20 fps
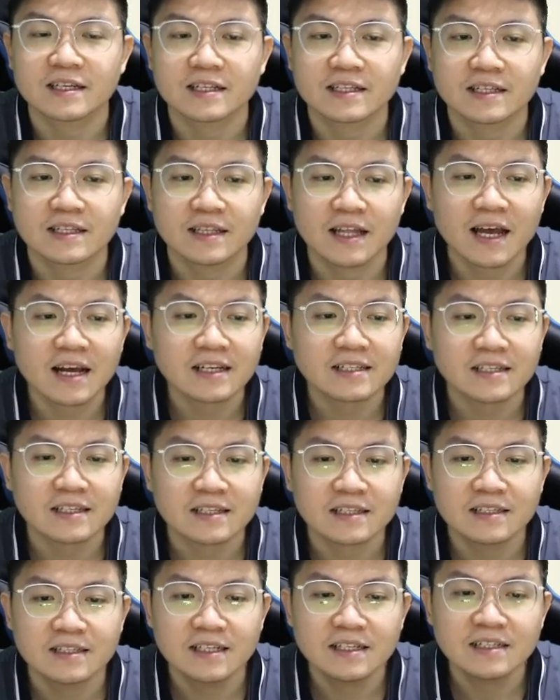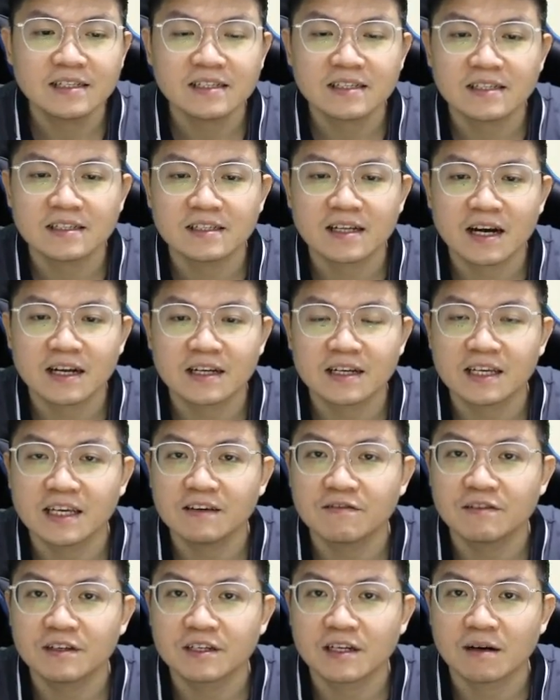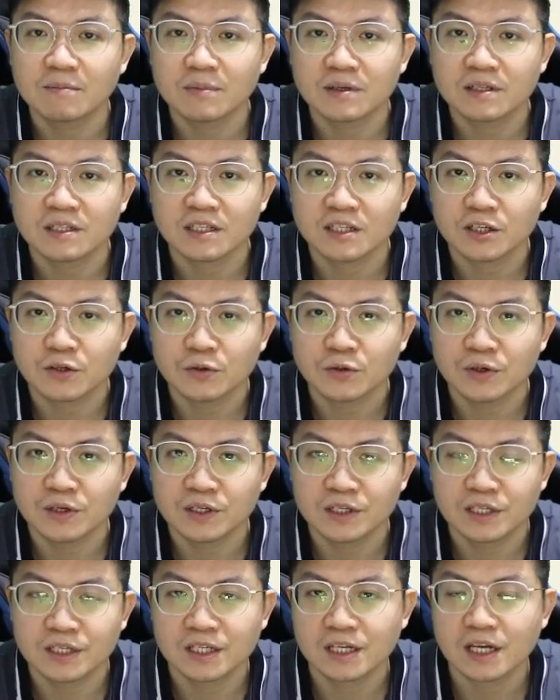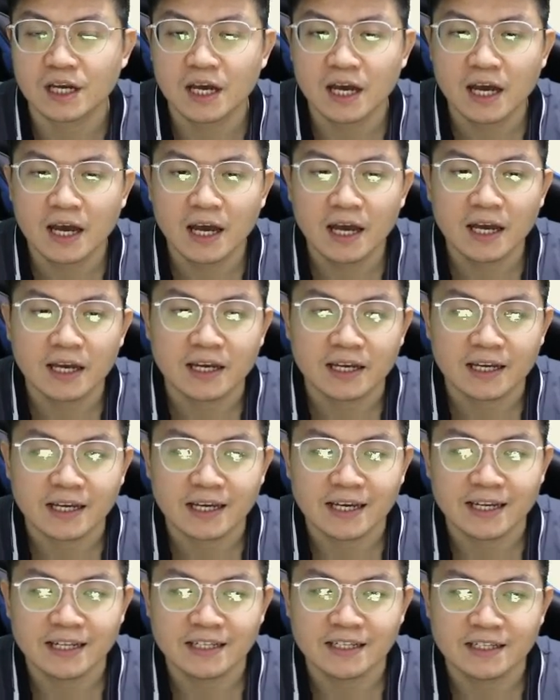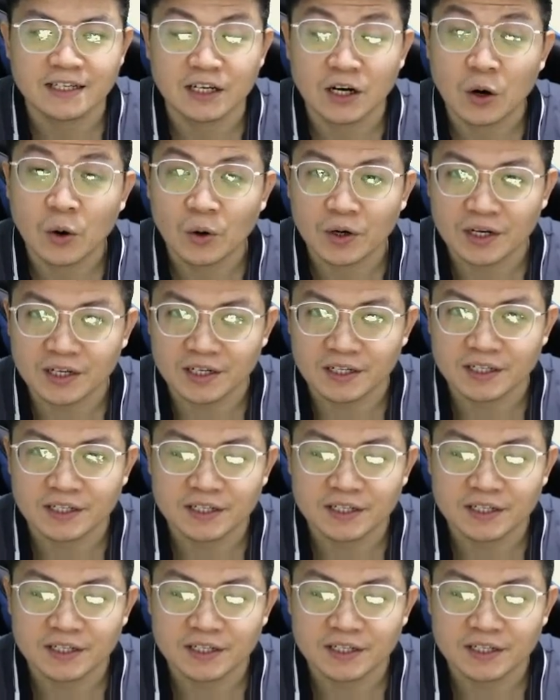Next, this is another given number sequence in an order,